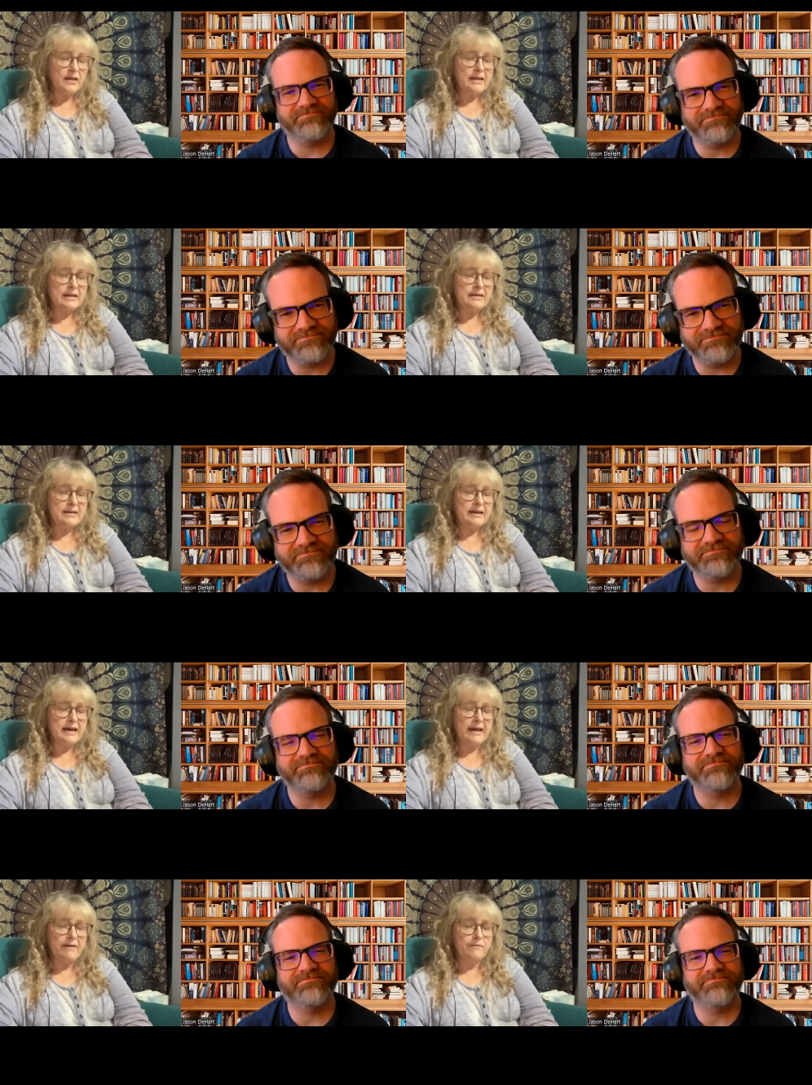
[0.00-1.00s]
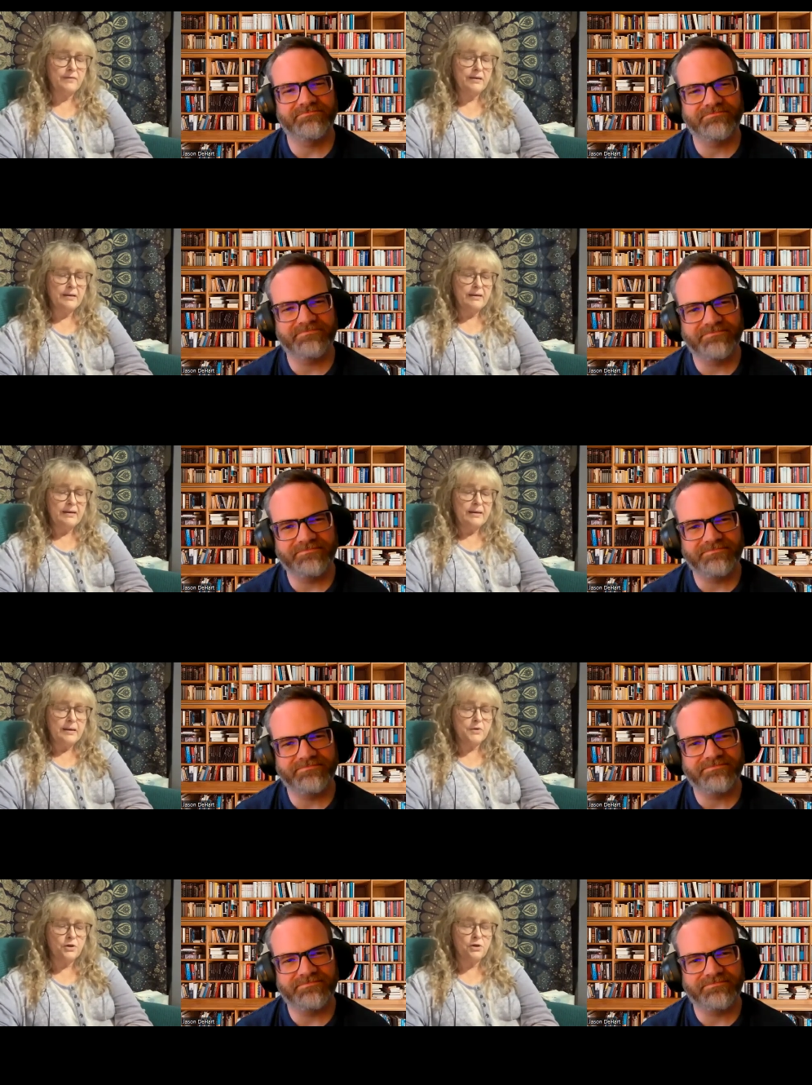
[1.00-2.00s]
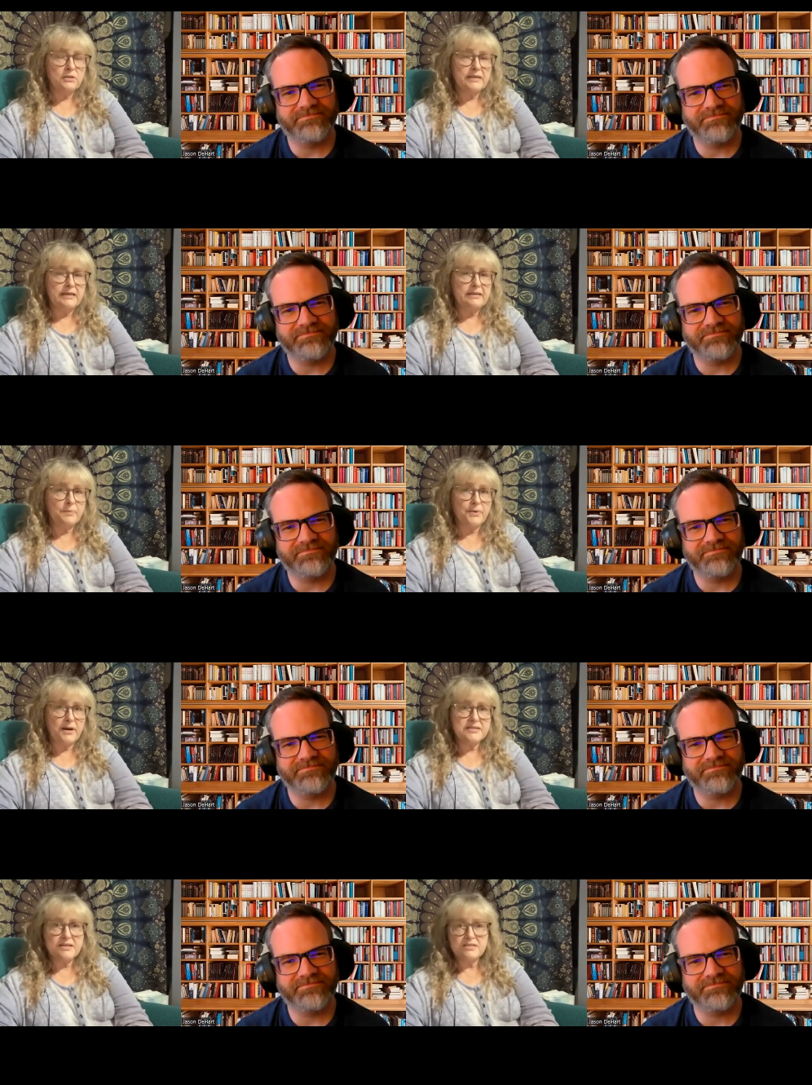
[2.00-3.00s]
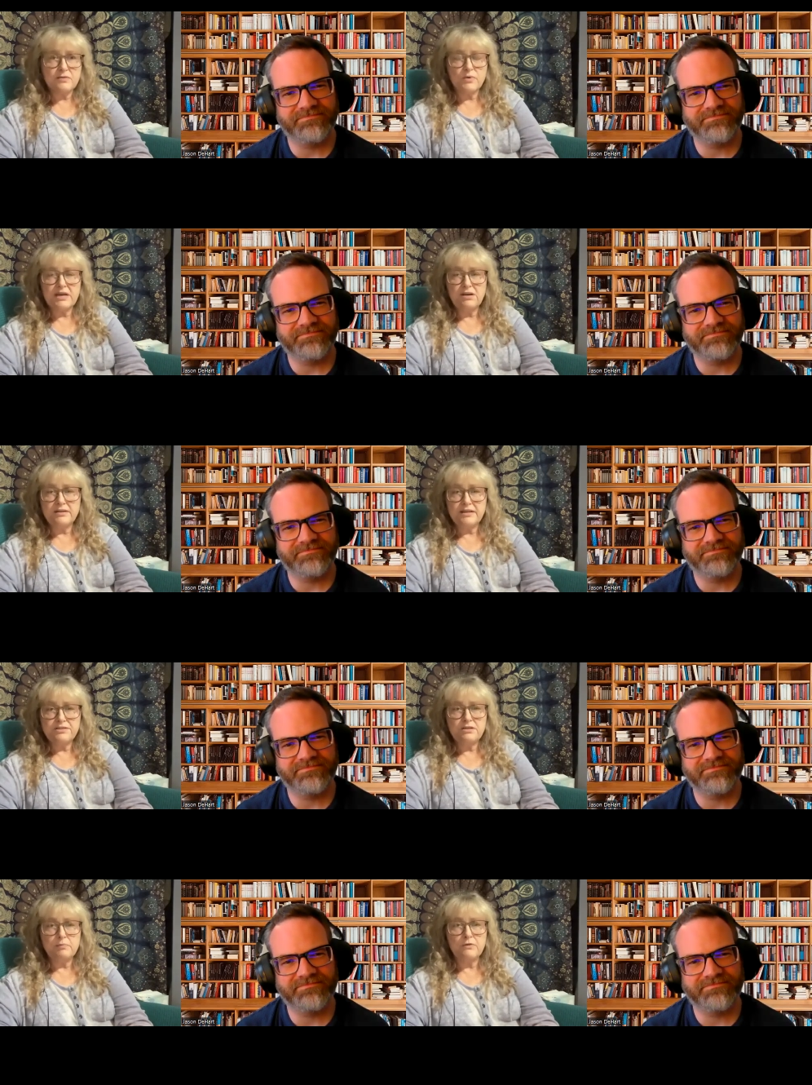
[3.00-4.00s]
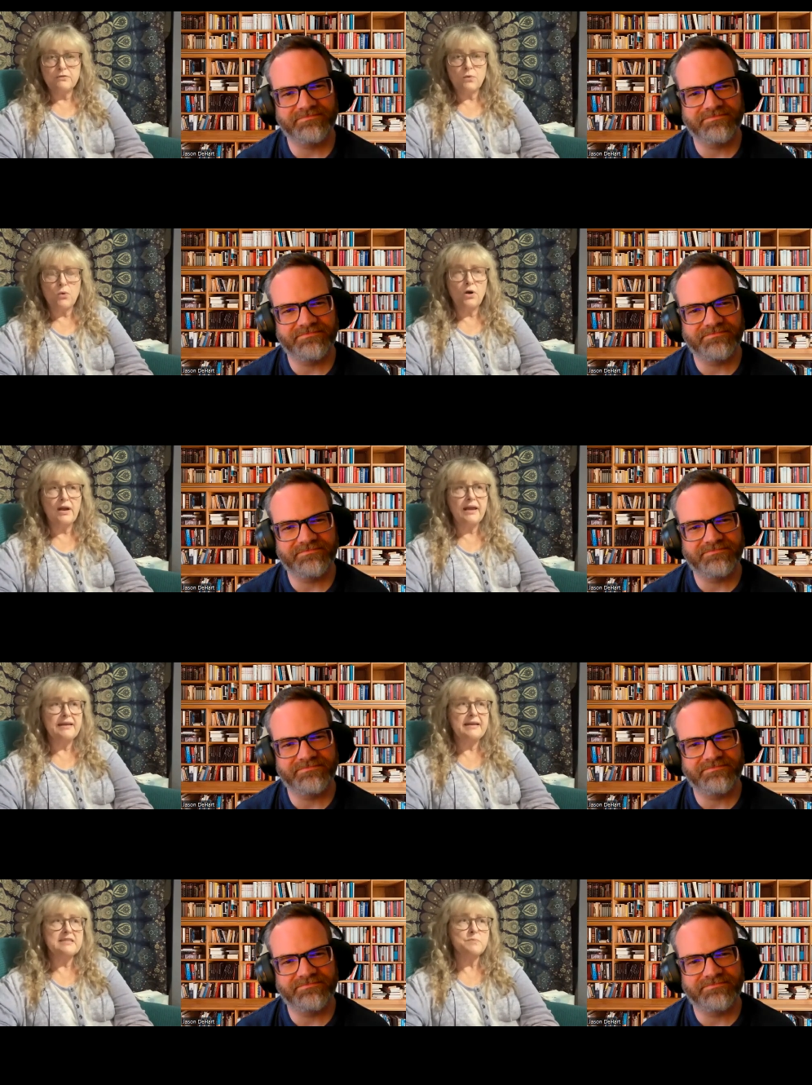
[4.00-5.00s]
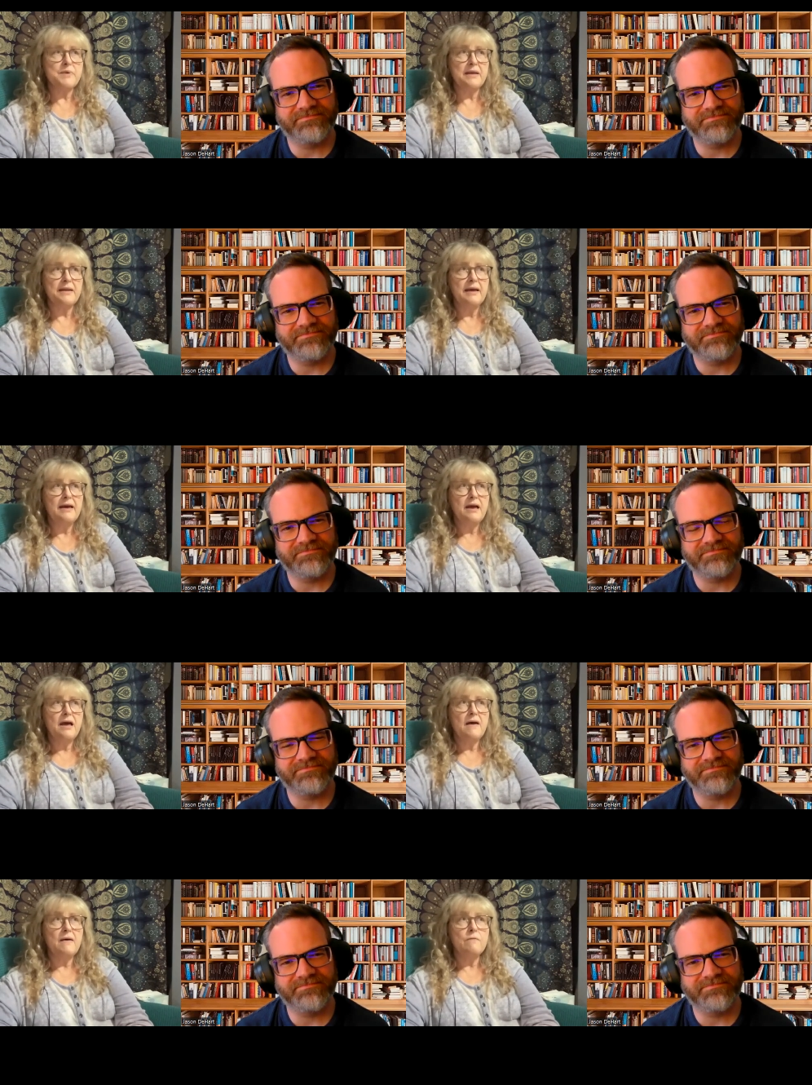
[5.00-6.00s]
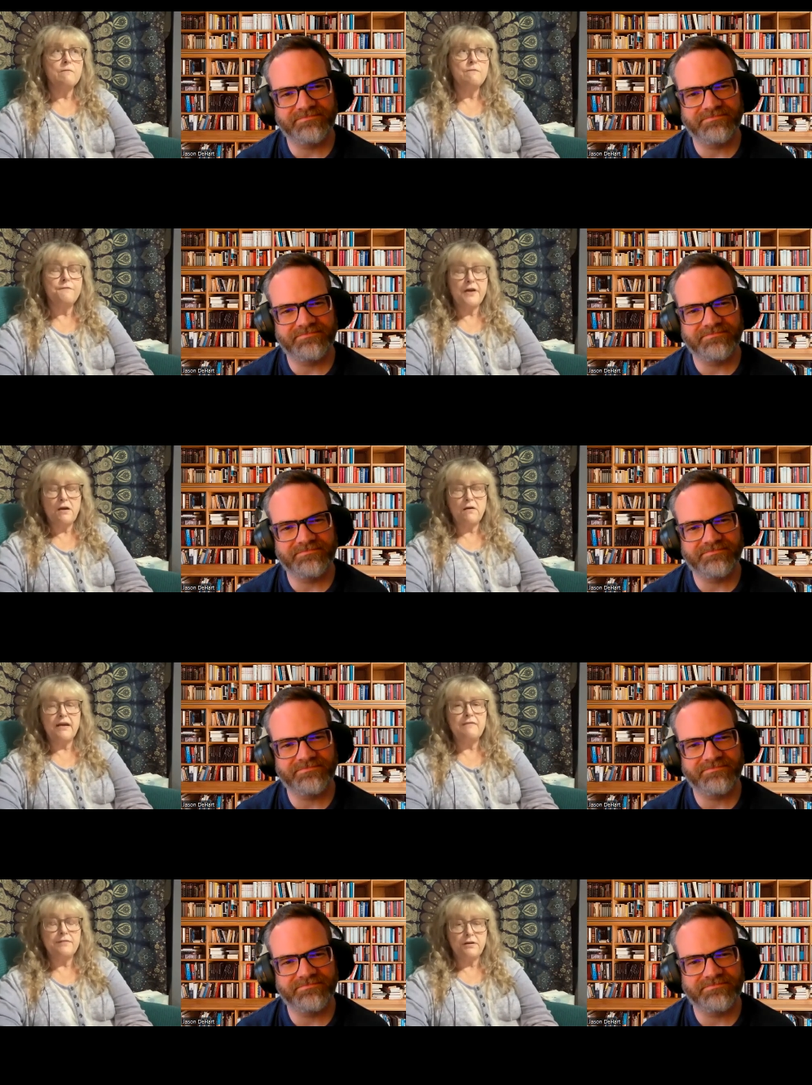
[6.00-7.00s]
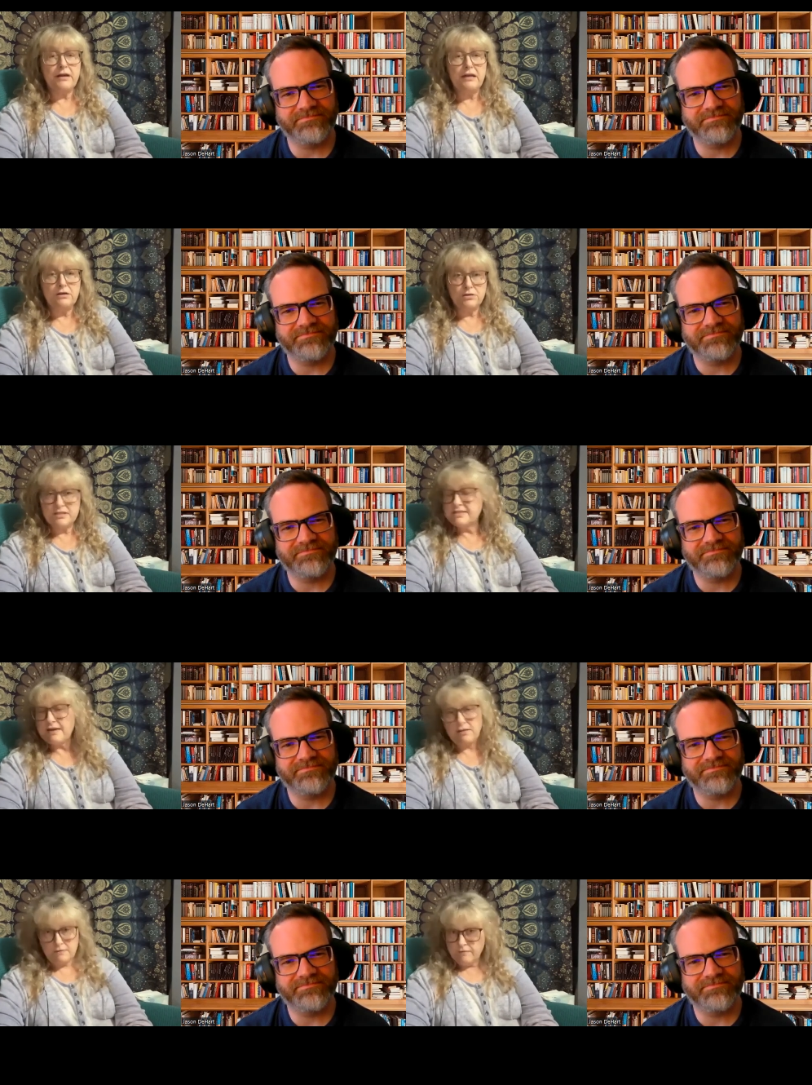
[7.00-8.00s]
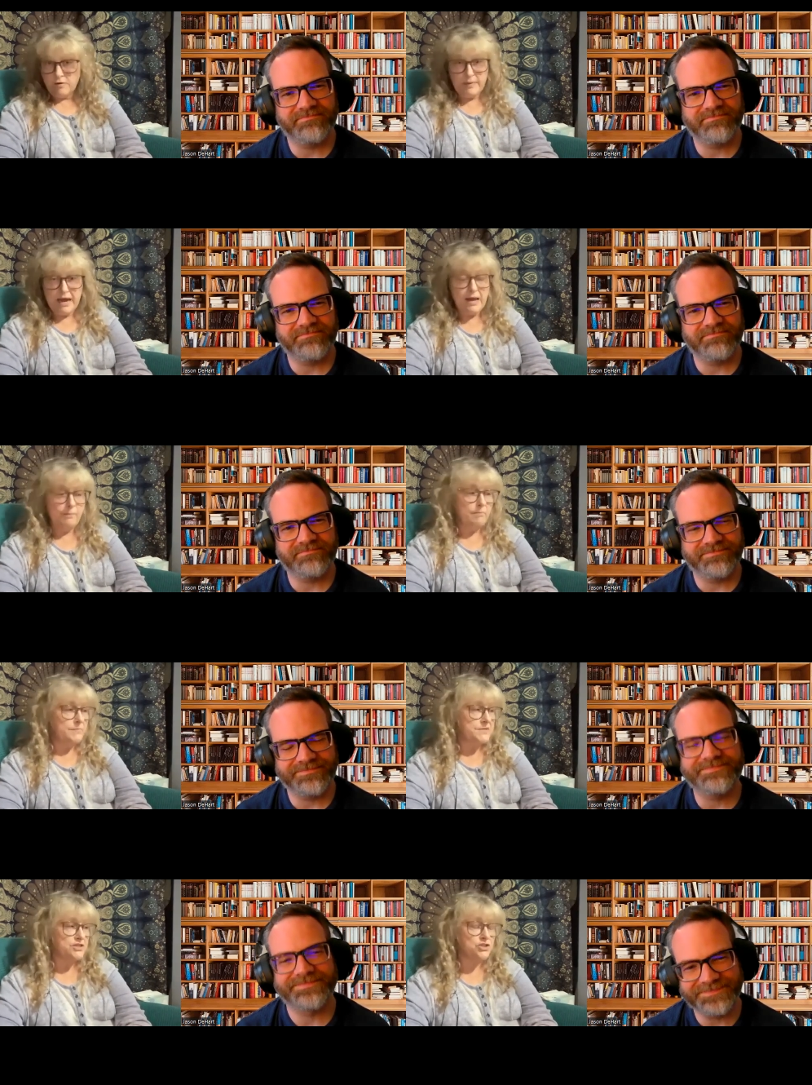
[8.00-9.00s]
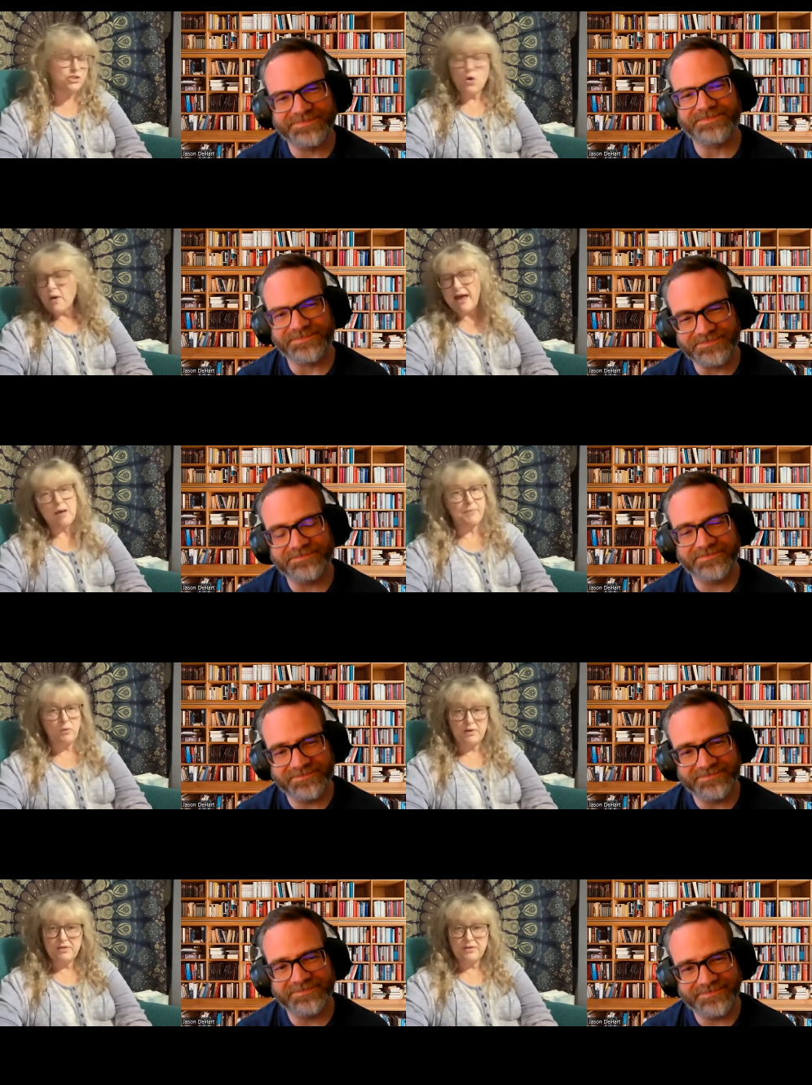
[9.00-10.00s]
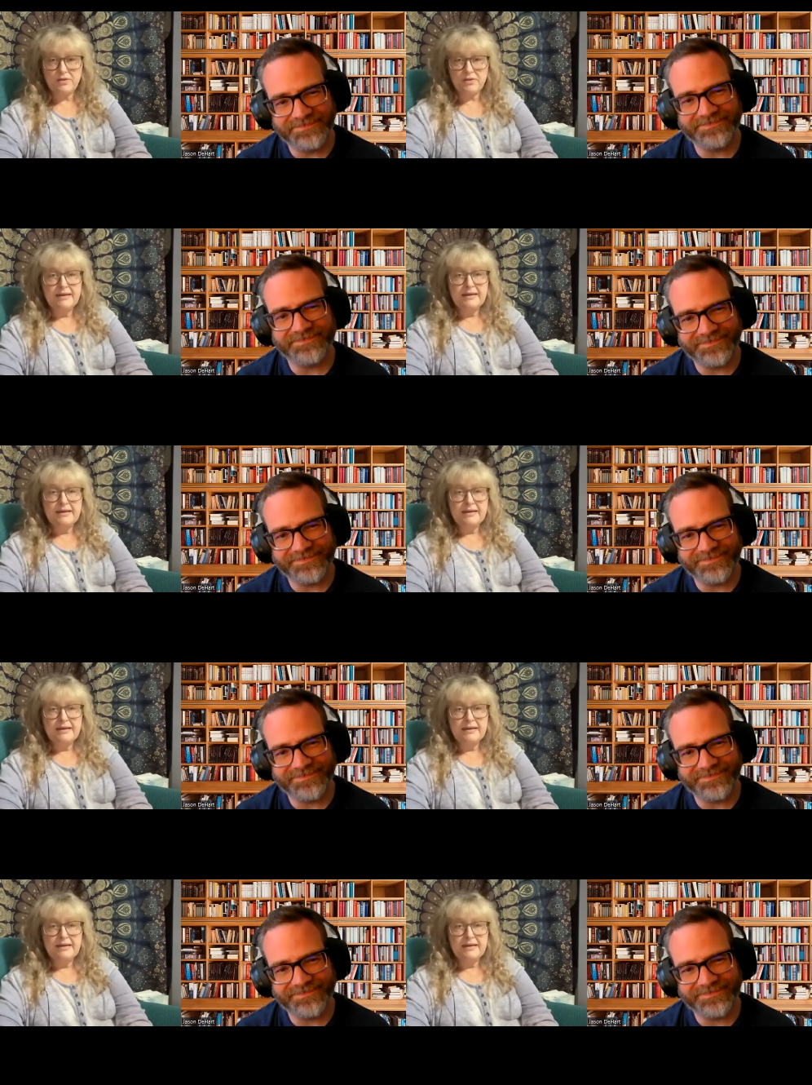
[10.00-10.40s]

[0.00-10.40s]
Speaker 1: And uh, i am currently in the process of working on issue number four, and it has been a very, very good seller for me. I'm so happy with it.